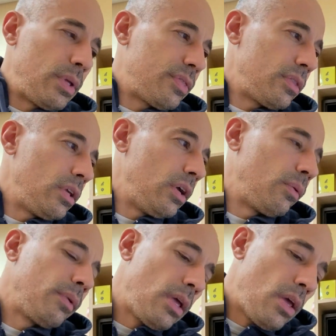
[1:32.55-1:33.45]
we you know
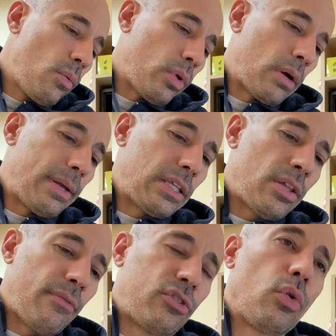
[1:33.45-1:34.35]
we're gonna make the
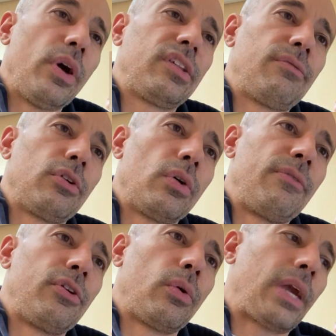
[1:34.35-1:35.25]
tough choice if you're
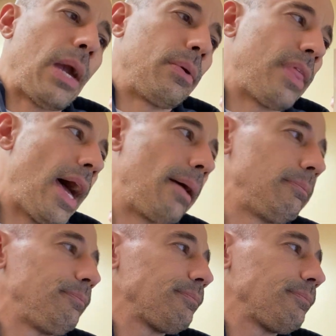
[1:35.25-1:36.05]
if you're okay with that.